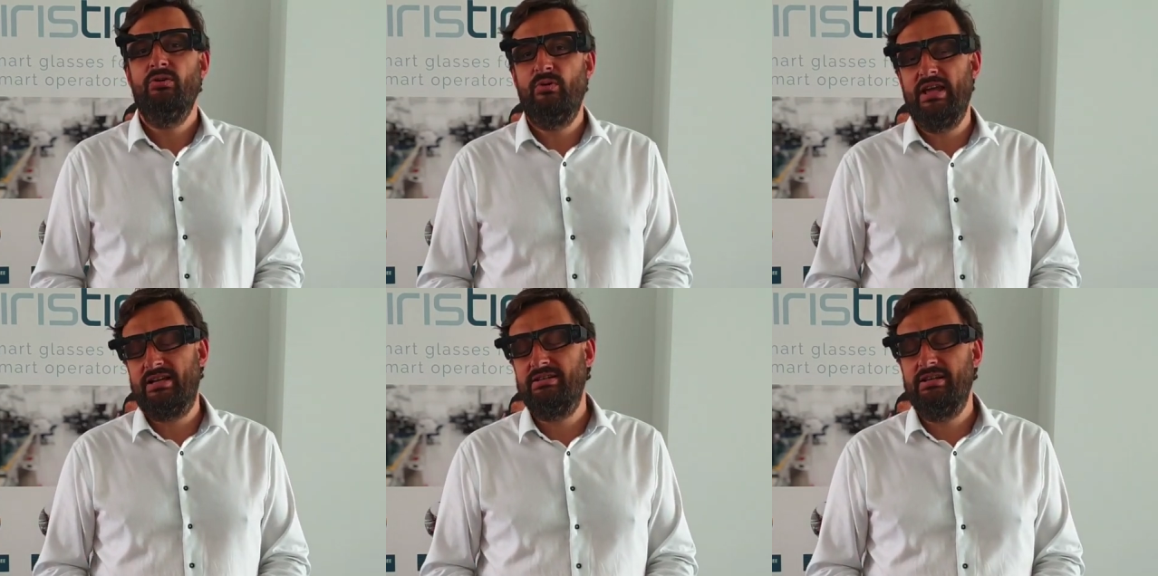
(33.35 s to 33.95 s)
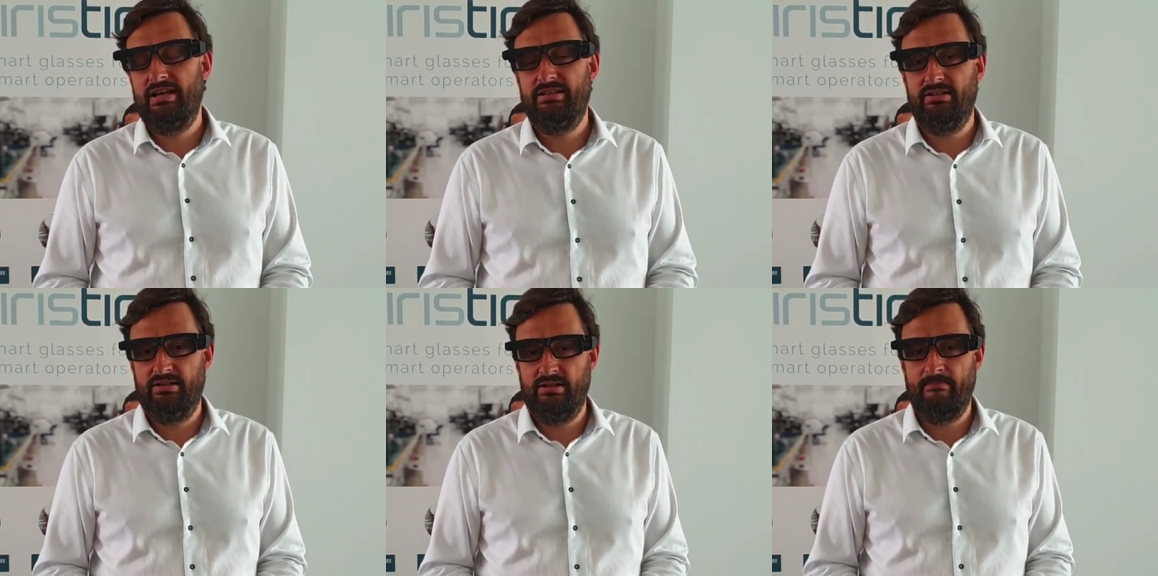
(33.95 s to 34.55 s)
we actually had
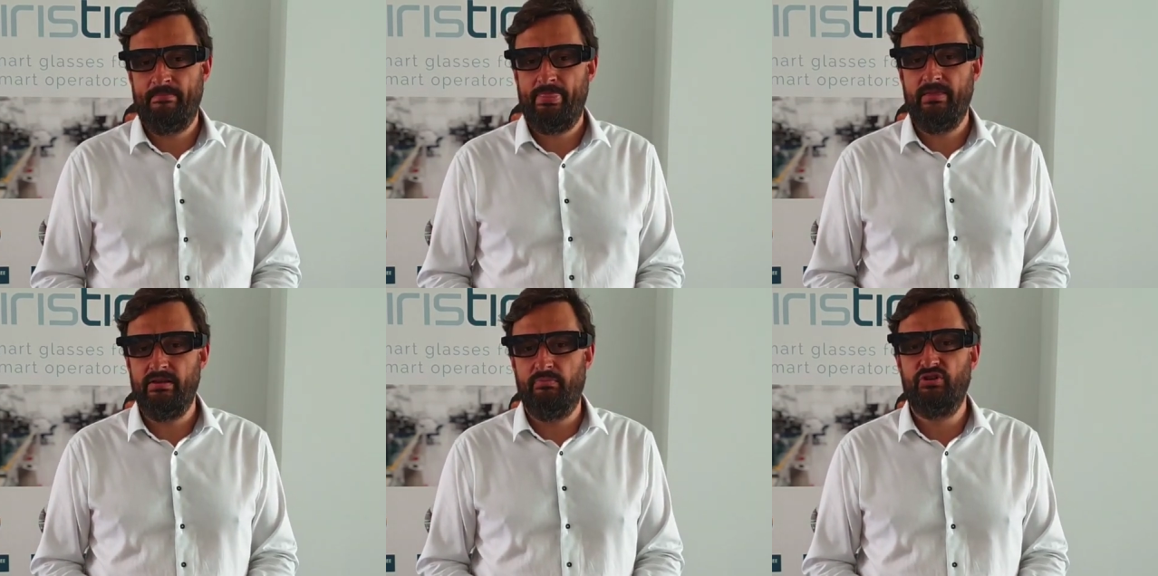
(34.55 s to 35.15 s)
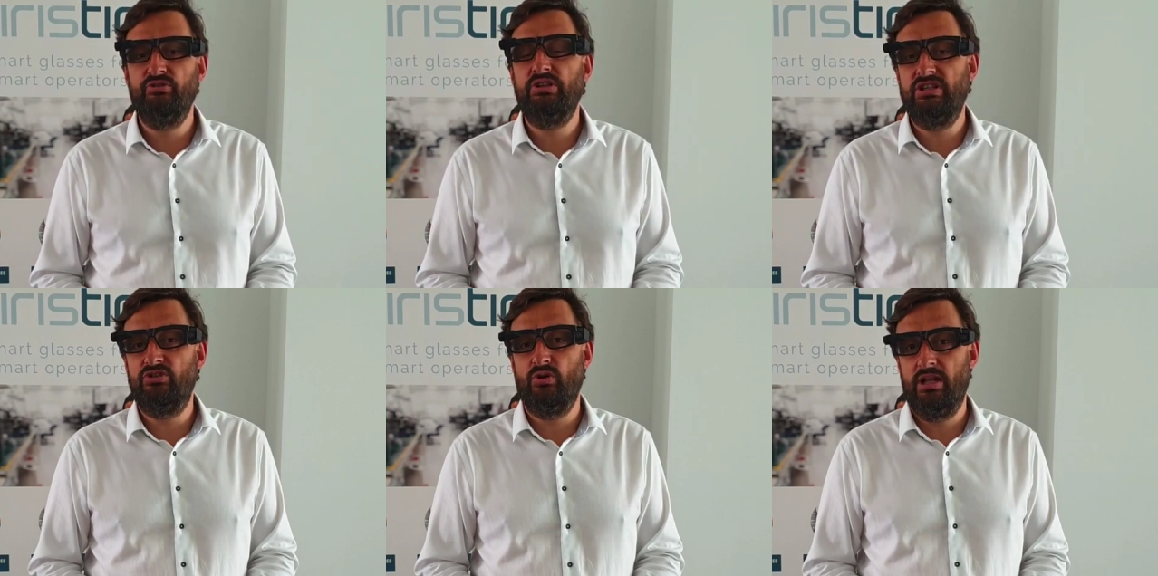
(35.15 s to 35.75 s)
the
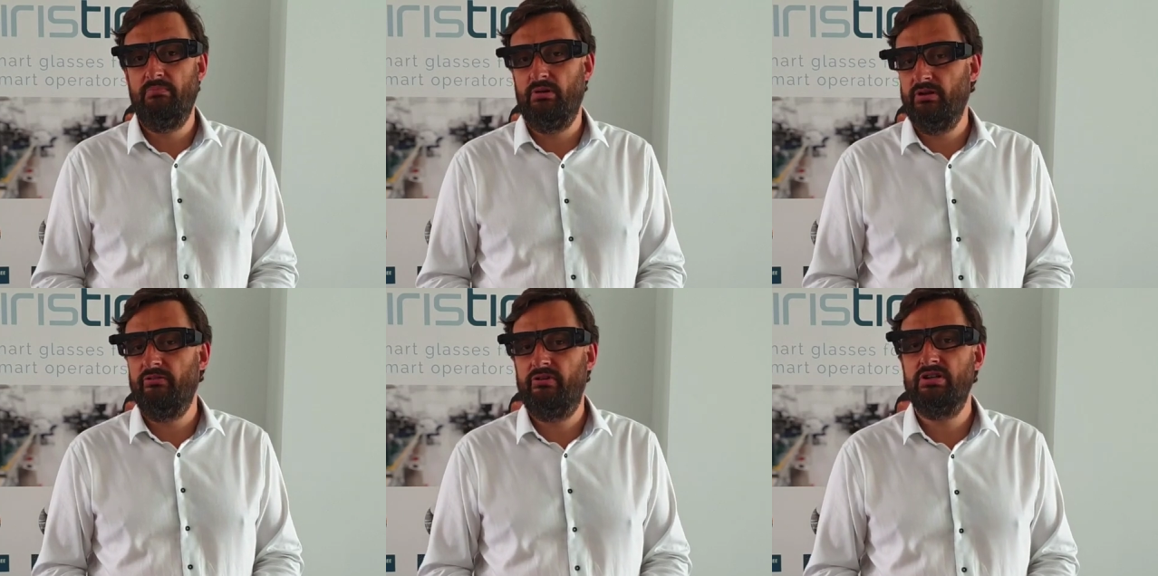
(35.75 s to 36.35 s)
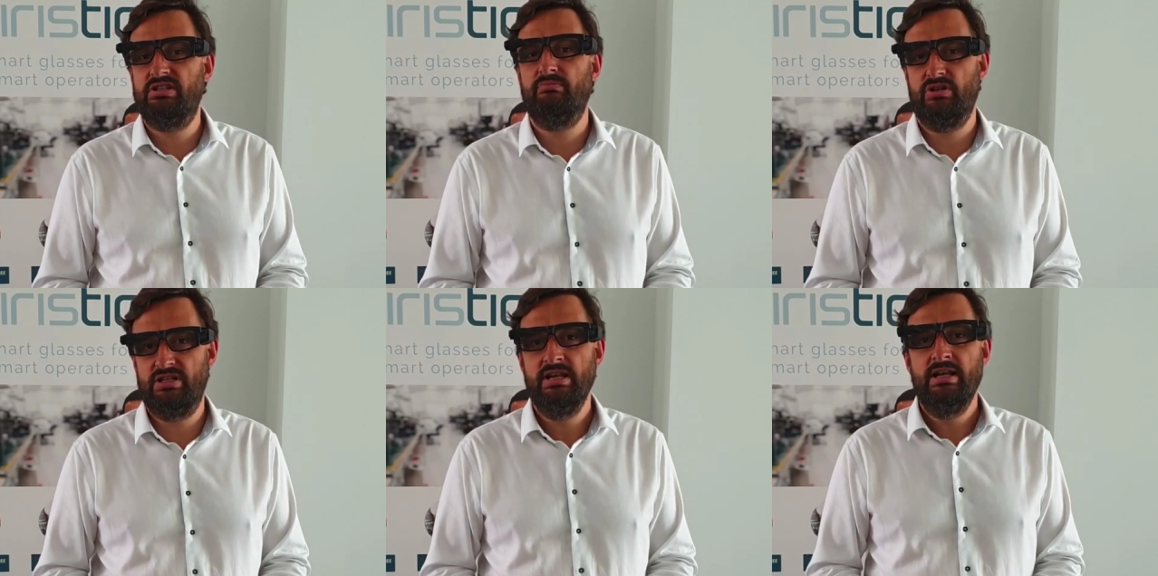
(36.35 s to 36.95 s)
opportunity to help a lot of
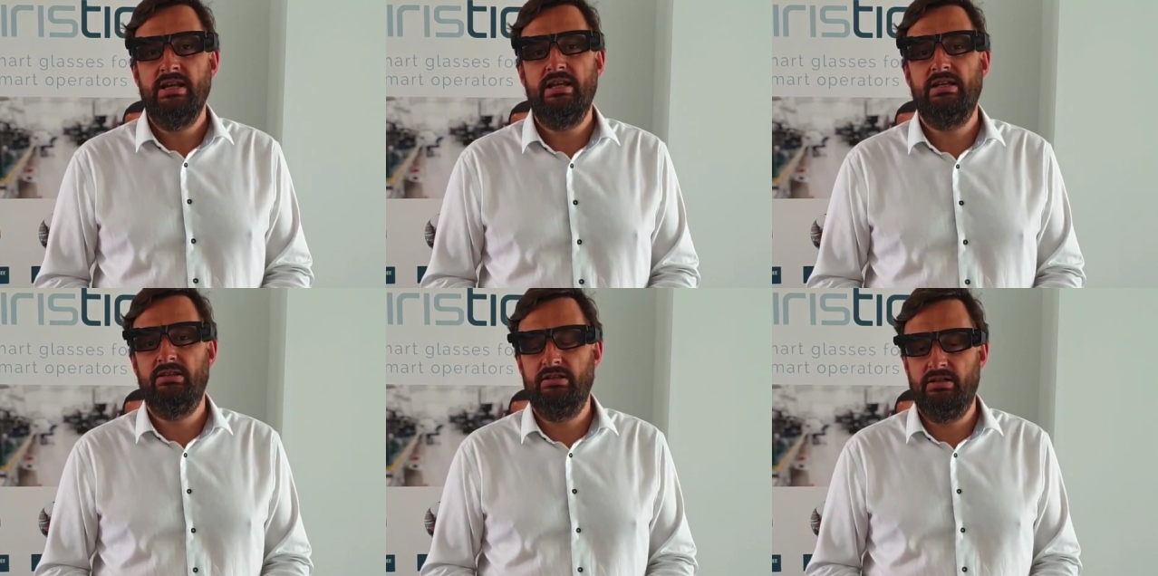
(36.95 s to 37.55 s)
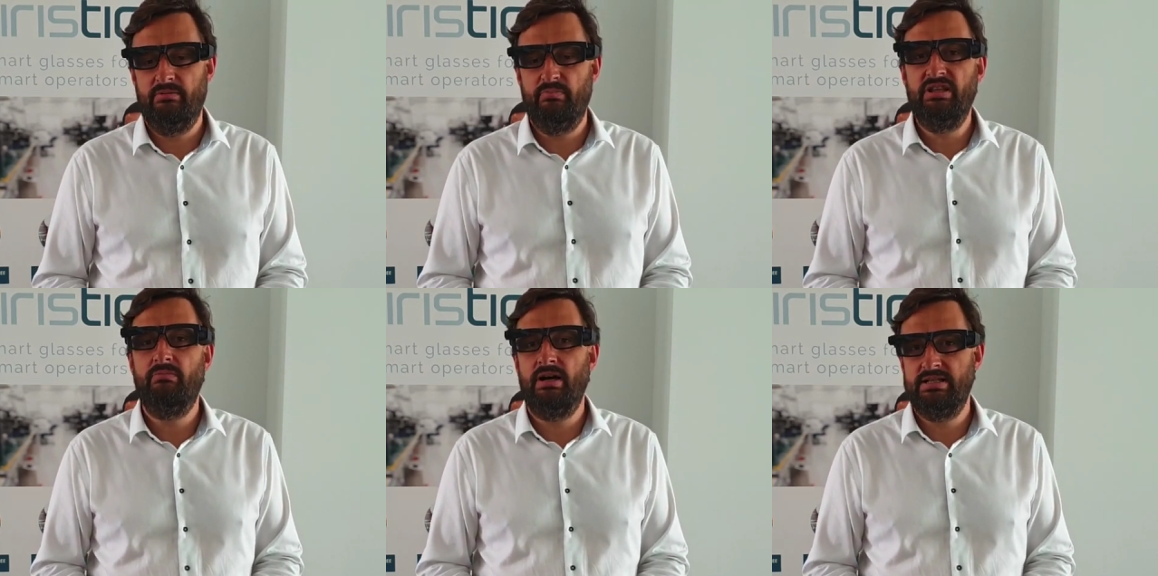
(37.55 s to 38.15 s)
customers in
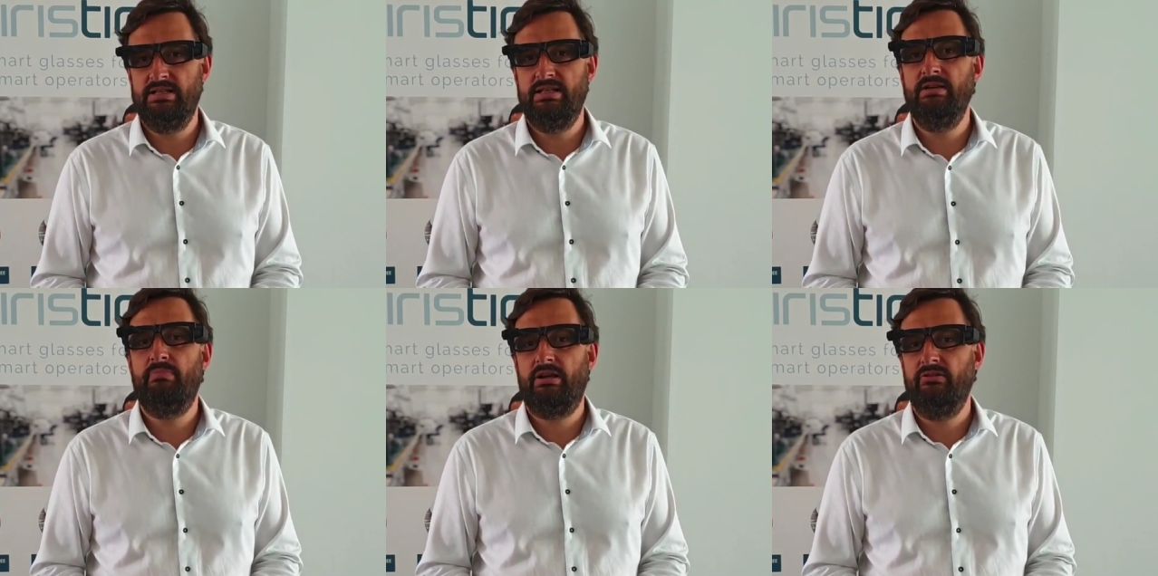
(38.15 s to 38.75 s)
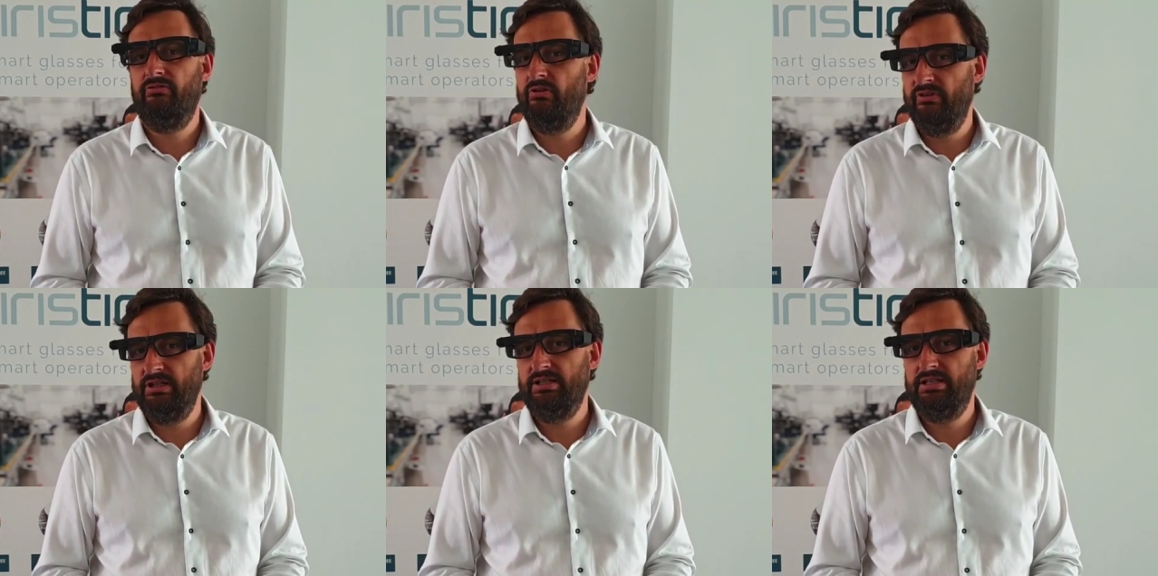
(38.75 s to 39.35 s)
minimizing the impact of
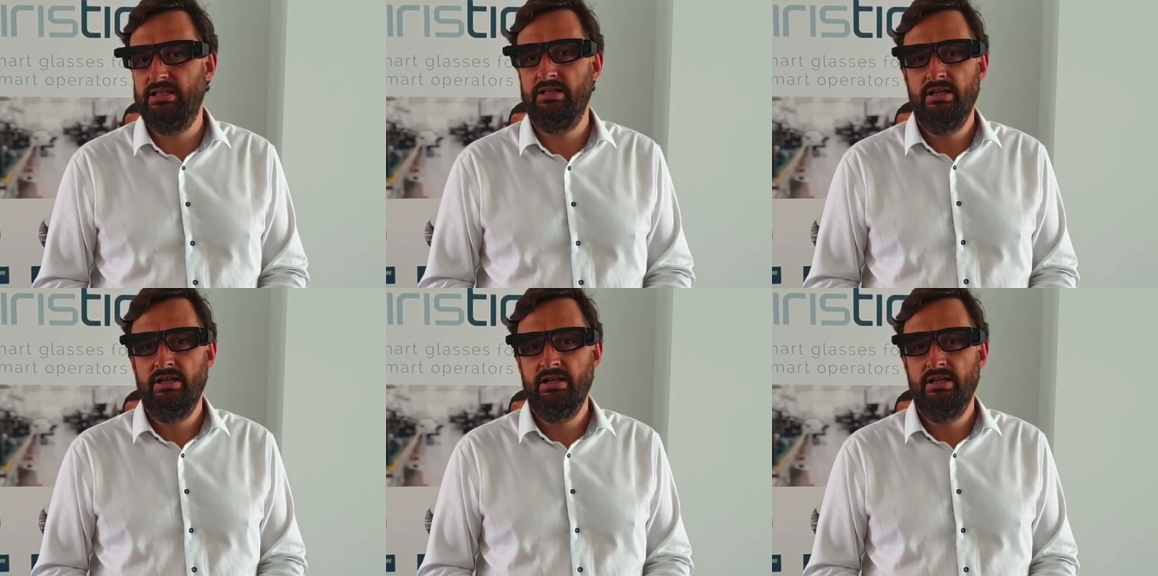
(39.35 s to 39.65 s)
COVID-19.